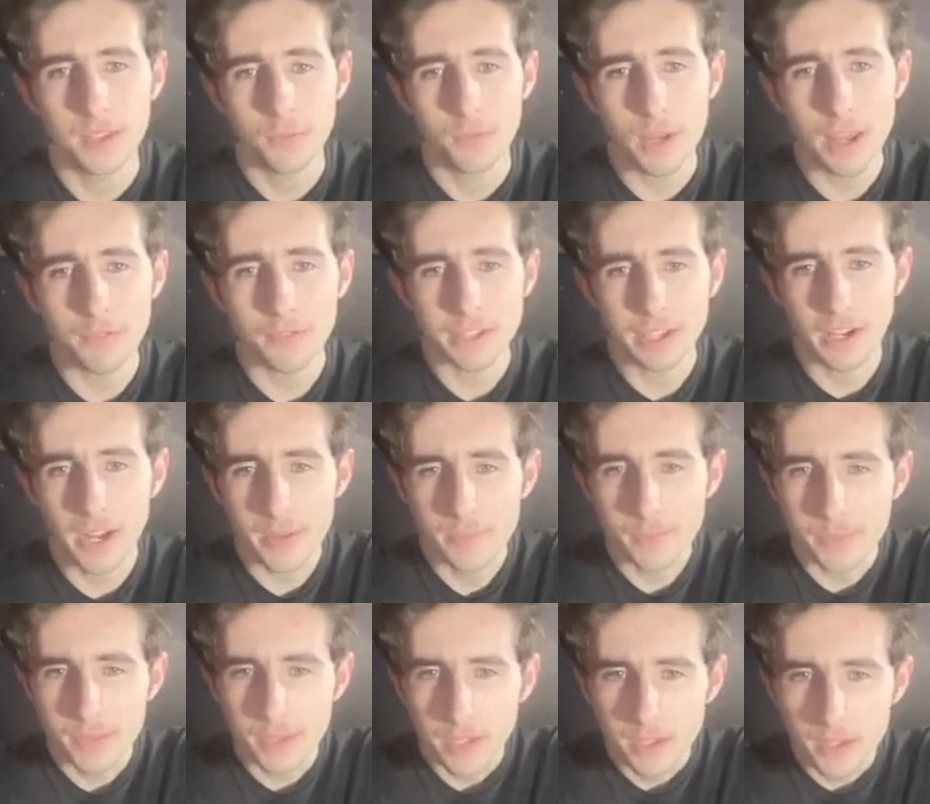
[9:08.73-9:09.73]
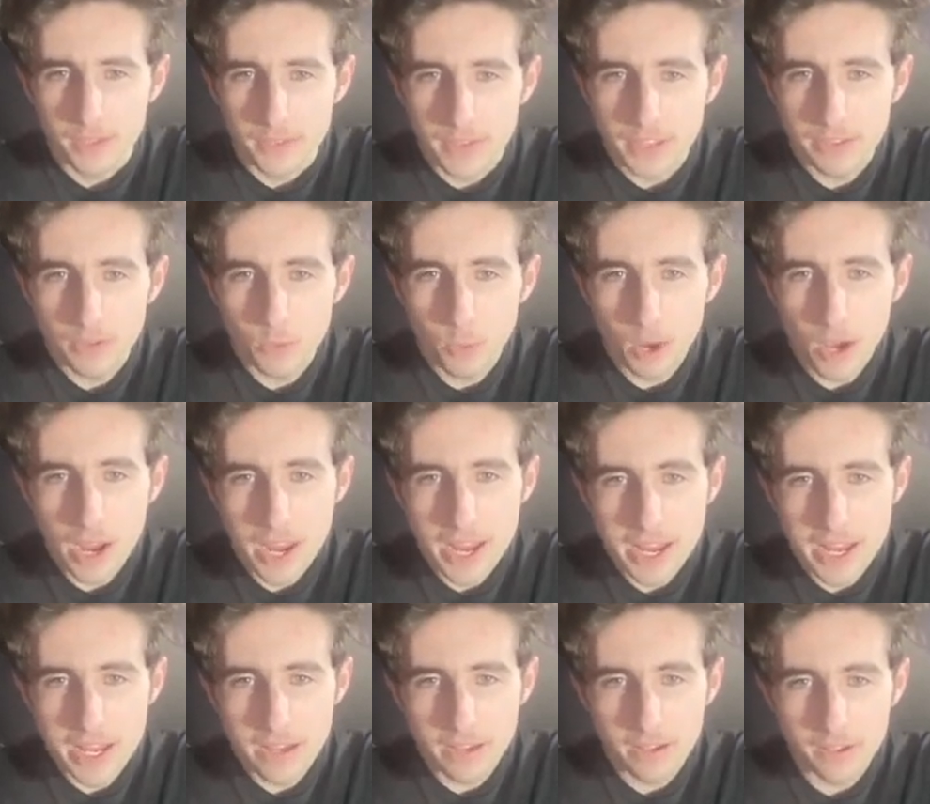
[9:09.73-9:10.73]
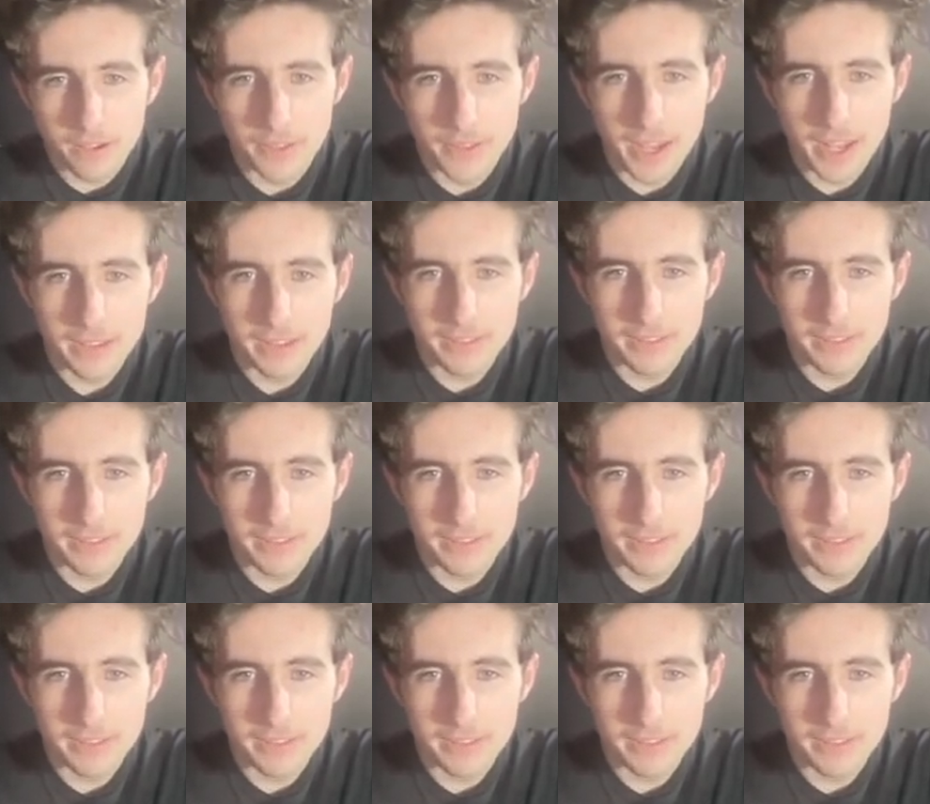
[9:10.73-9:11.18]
We have time. There's a Y here that